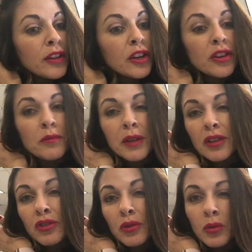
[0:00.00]
It could be
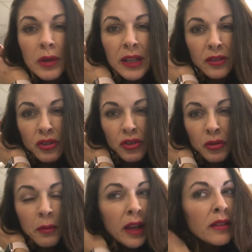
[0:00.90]
2 weeks,
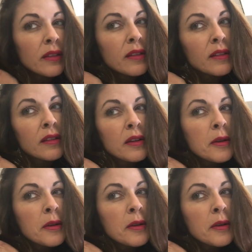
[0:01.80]
2 months,